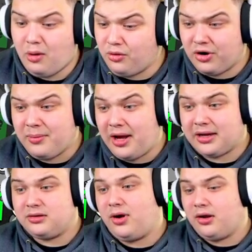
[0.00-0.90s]
run it back.
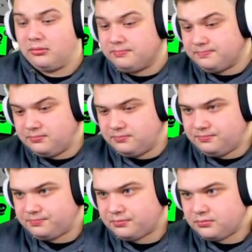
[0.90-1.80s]
Why not?
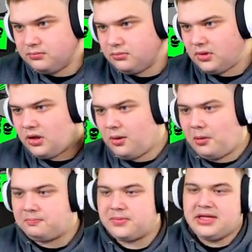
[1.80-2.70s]
Come on.
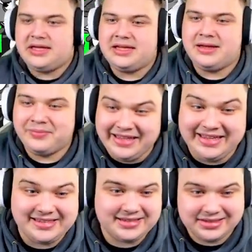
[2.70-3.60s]

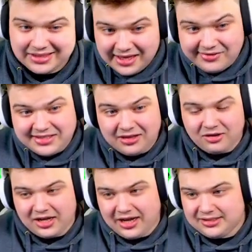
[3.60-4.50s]
Please. Give us a lot of
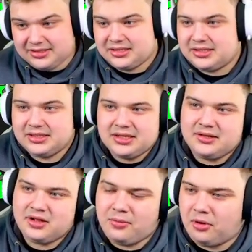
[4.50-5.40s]
cards. Come on.